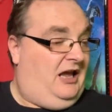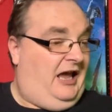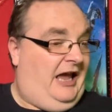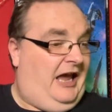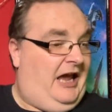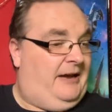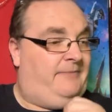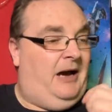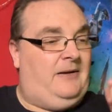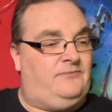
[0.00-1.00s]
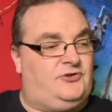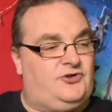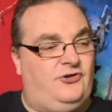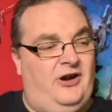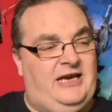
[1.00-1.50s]
I'm
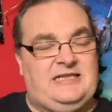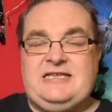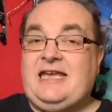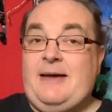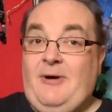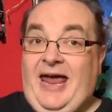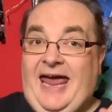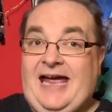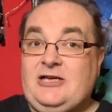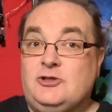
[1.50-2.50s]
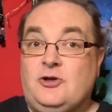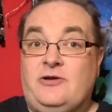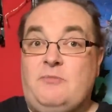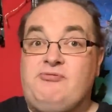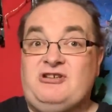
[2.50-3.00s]
trying to get my hands
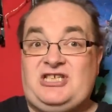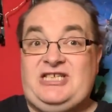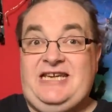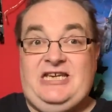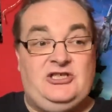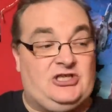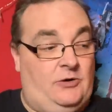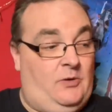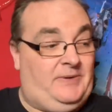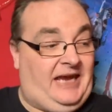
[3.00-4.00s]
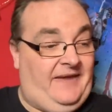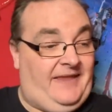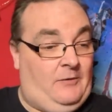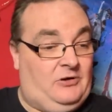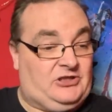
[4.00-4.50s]
on Prestige, so I'll be getting
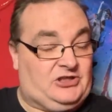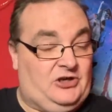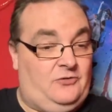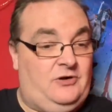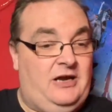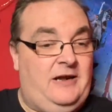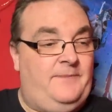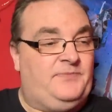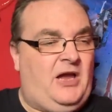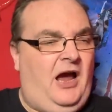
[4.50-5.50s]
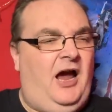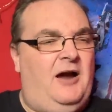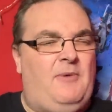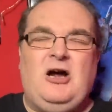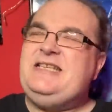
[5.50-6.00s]
that one soon.
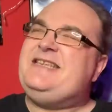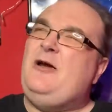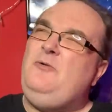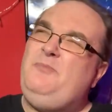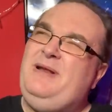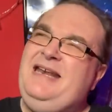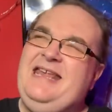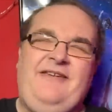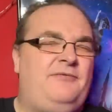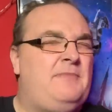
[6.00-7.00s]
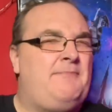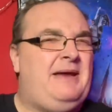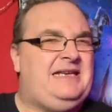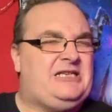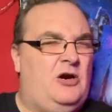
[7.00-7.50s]
I don't believe
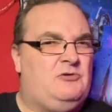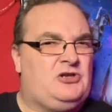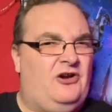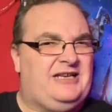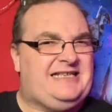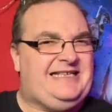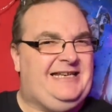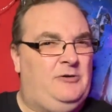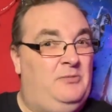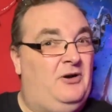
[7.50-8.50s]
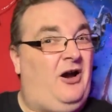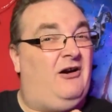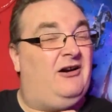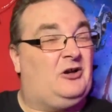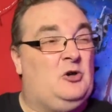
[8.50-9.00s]
Memento has got a steelbook.
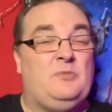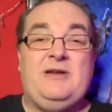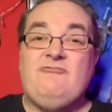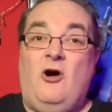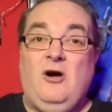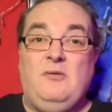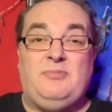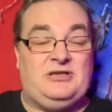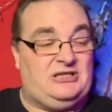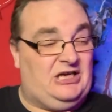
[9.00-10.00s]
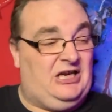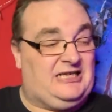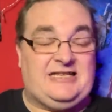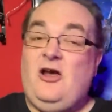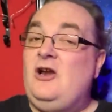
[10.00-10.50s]
I could be wrong, but
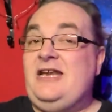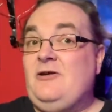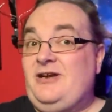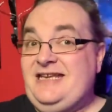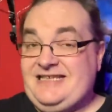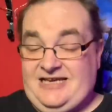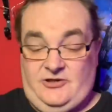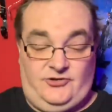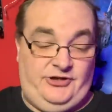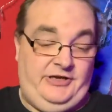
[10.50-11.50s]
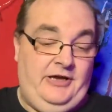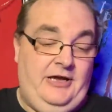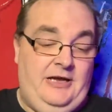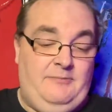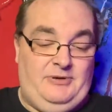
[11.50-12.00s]
certainly not in this country.
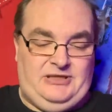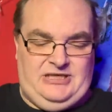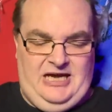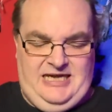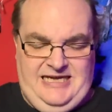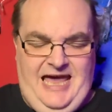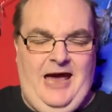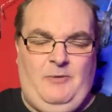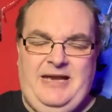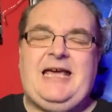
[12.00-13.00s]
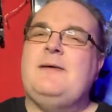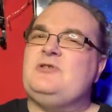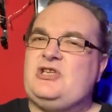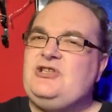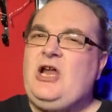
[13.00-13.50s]
But yeah, when it
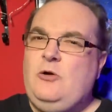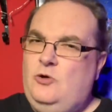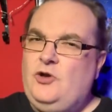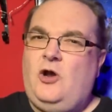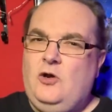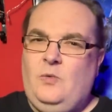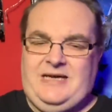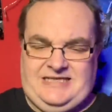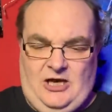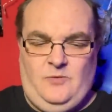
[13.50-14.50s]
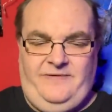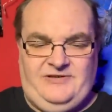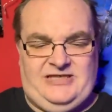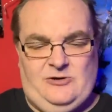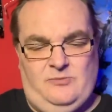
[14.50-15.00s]
comes to Nolan, I always go with
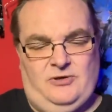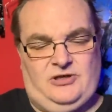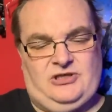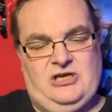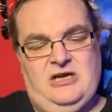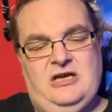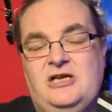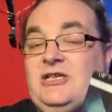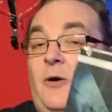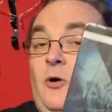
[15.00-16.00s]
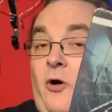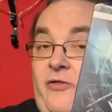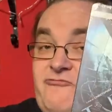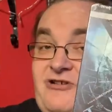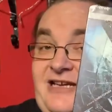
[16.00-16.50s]
steelbooks. So I got
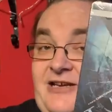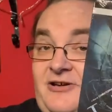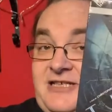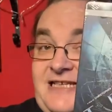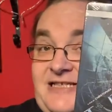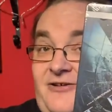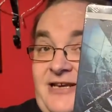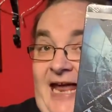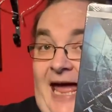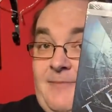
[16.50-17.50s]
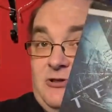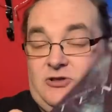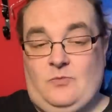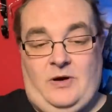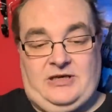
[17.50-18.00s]
the really nice design
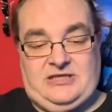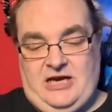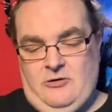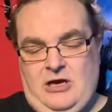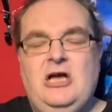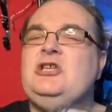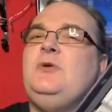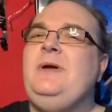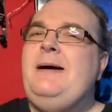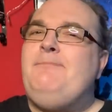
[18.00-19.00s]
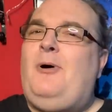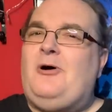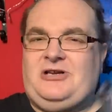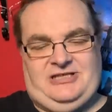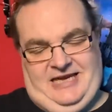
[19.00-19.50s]
Amazon one. So should we
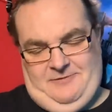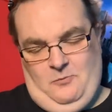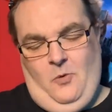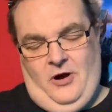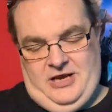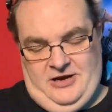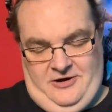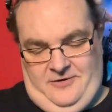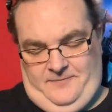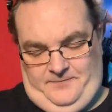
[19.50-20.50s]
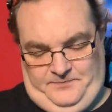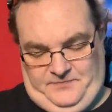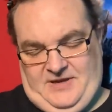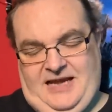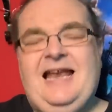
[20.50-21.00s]
unbox it? Why not?
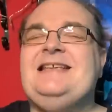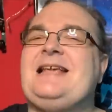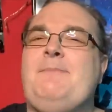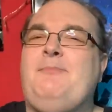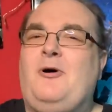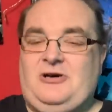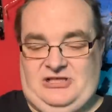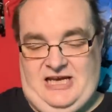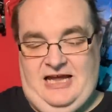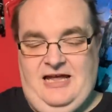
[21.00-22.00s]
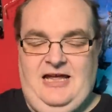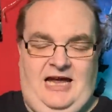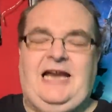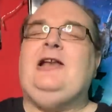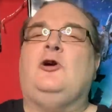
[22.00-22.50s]
Let's unbox it
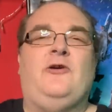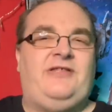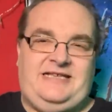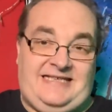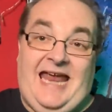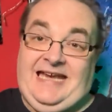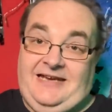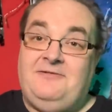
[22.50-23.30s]
and look at the dent.